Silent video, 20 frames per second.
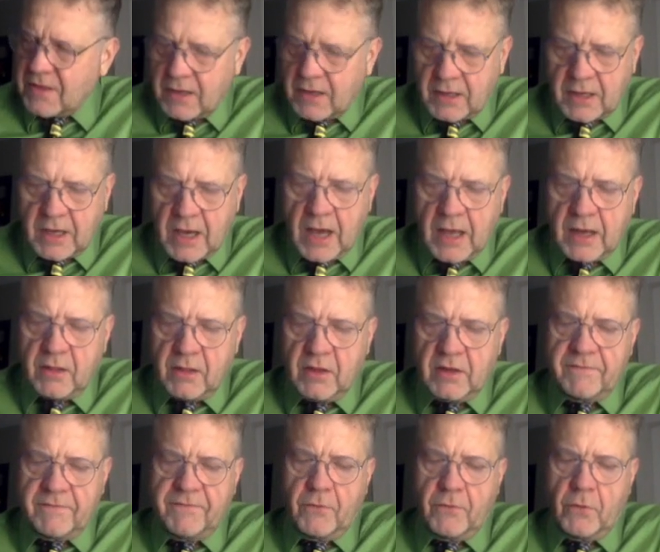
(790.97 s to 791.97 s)
got to look
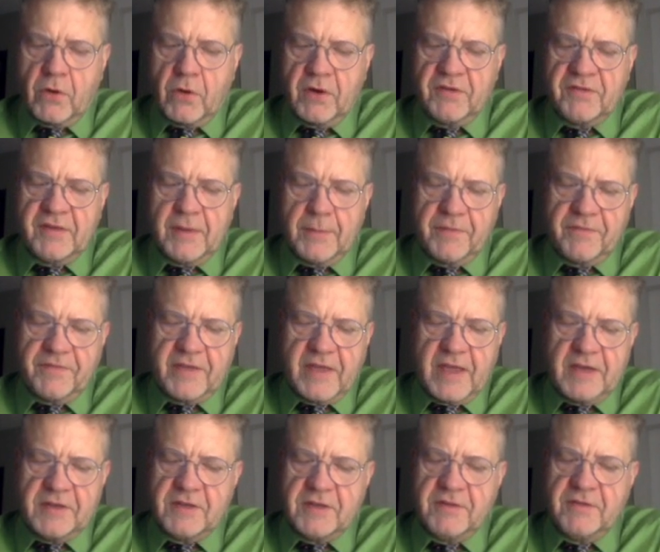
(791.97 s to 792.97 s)
for
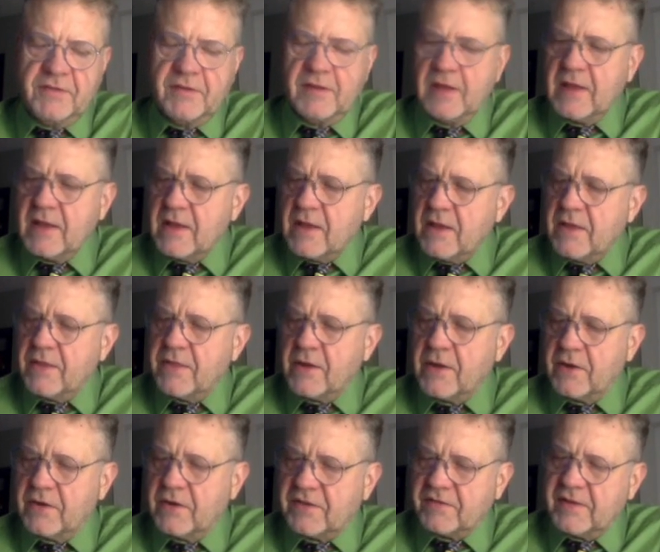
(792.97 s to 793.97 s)
simplifications.
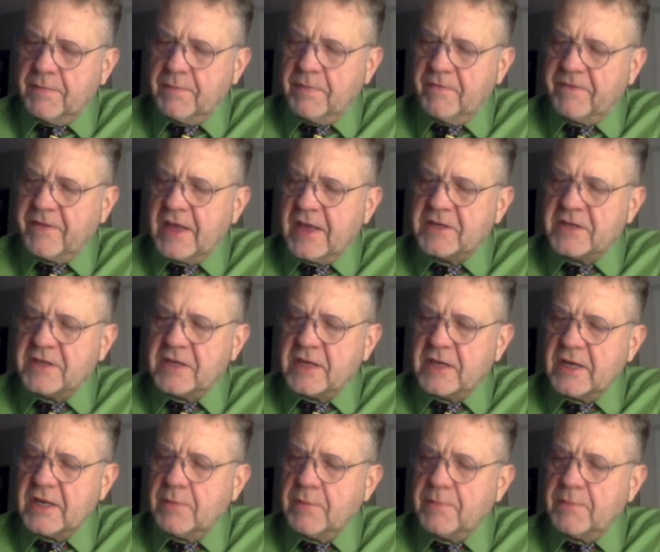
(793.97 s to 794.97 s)
There's a simplification
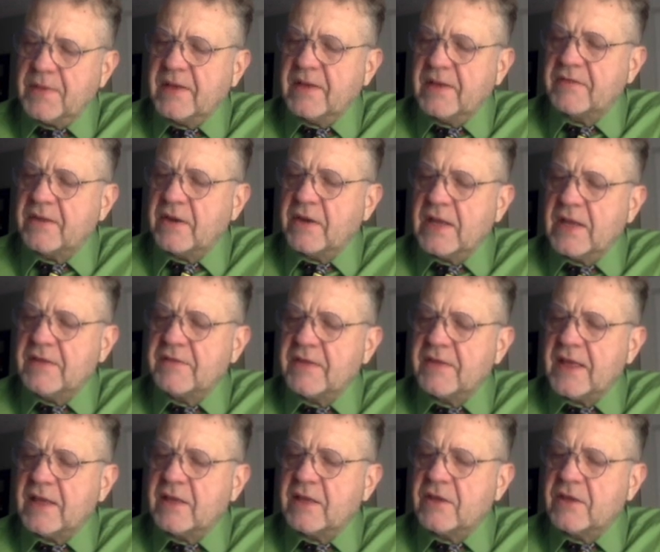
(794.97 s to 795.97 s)
here because there is
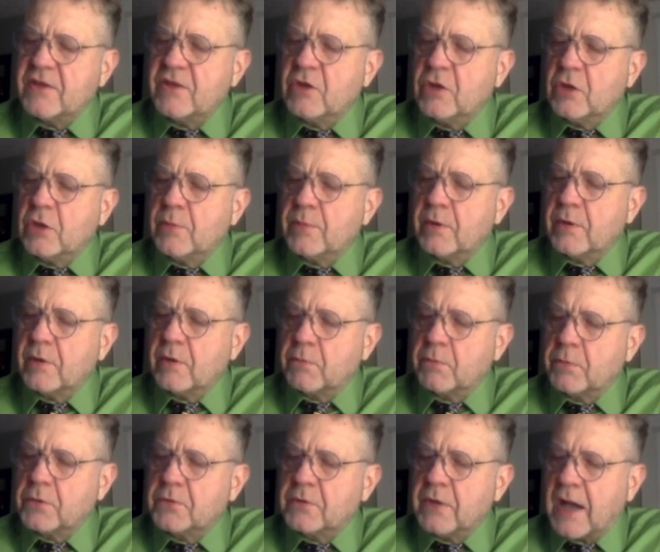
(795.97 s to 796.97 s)
a cube
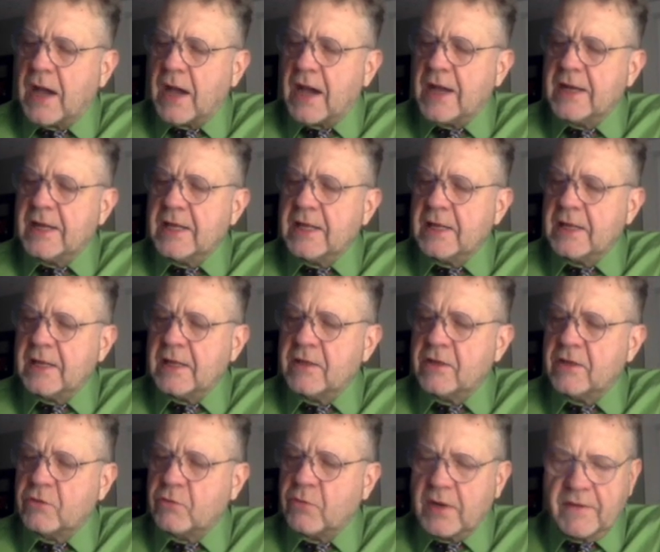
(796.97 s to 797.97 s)
root hiding in the
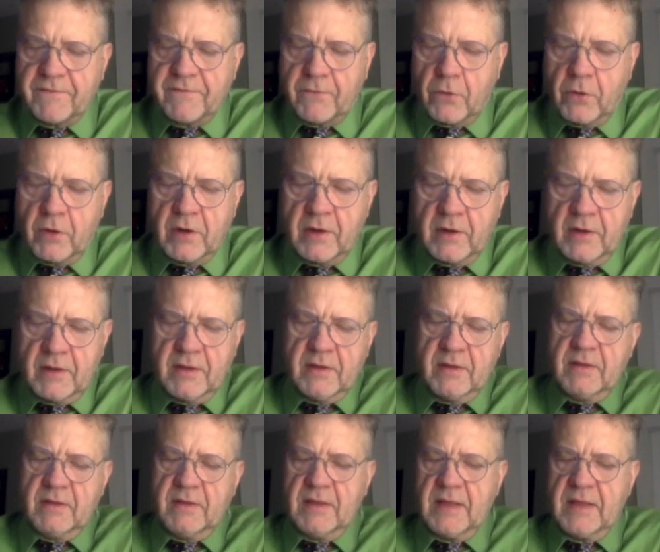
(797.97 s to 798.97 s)
24,
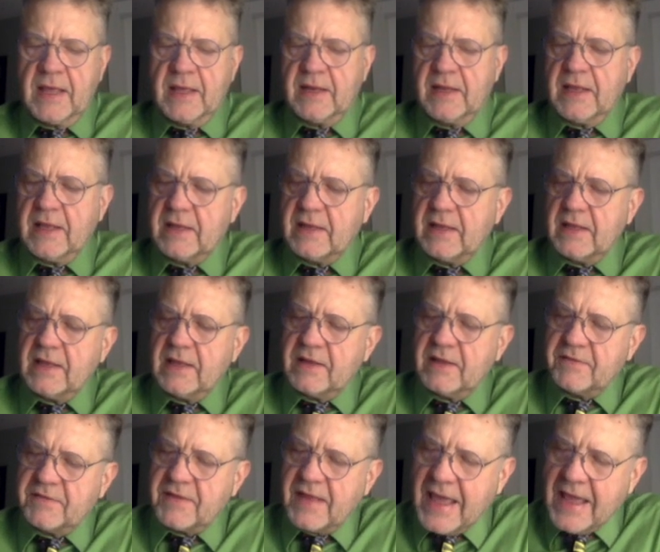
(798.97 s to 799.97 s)
and it
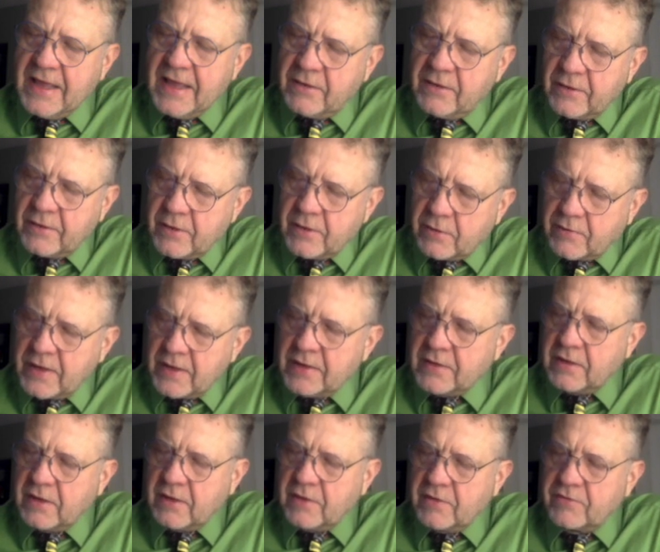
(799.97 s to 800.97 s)
is 8, right?
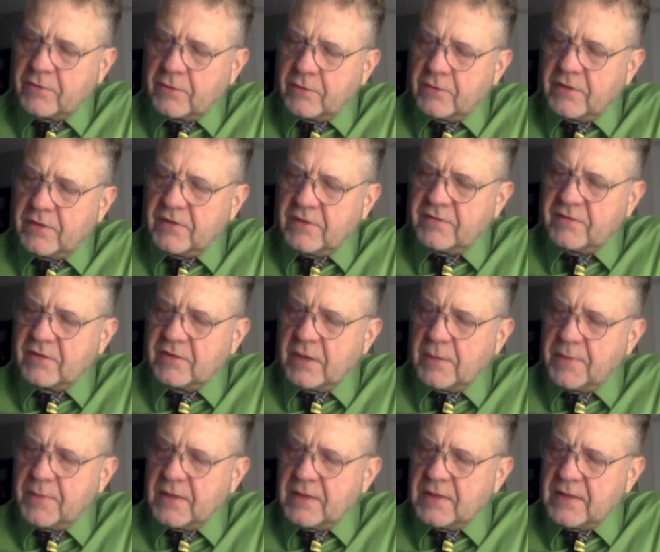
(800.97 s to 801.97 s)
So this is going to
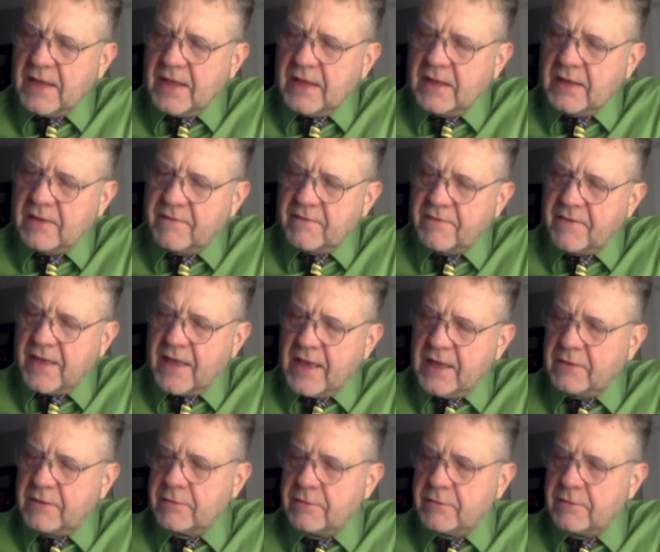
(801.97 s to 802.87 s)
be -8.